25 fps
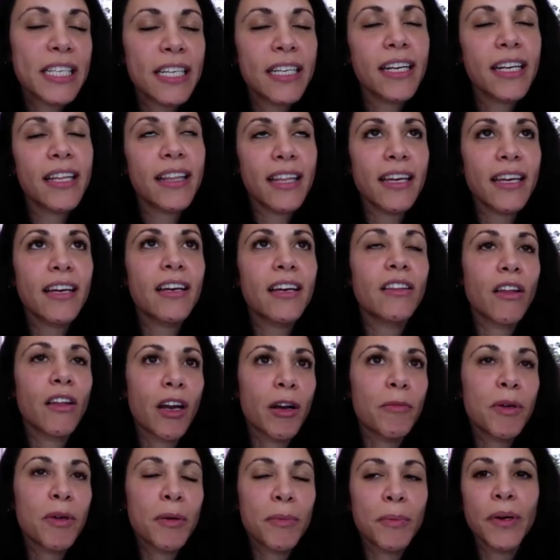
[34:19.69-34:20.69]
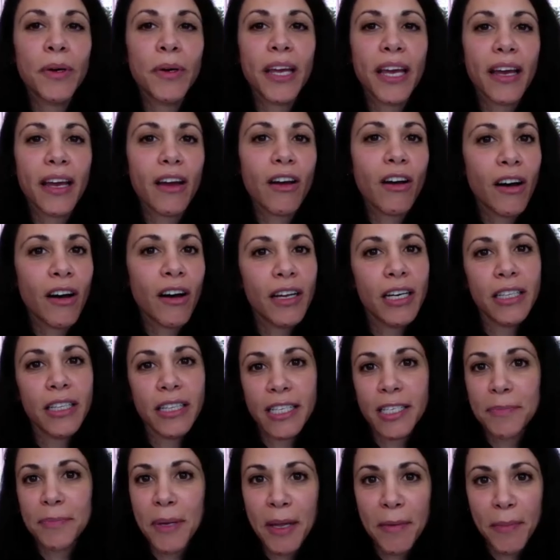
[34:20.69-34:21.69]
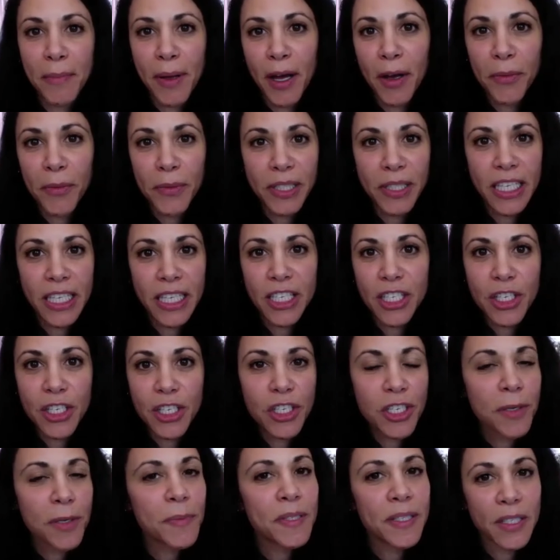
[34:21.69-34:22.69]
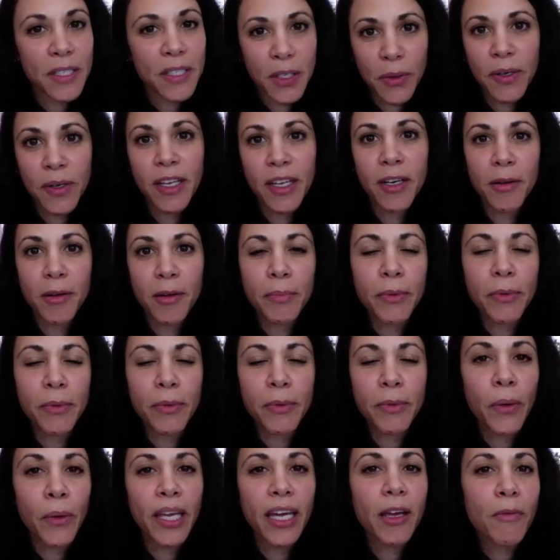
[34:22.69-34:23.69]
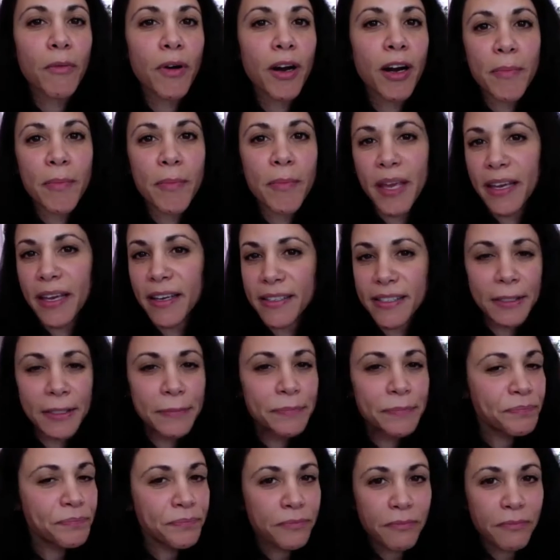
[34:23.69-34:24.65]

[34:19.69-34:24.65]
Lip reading: And I think a lot of people get caught in these pen pal relationships that don't end up going anywhere because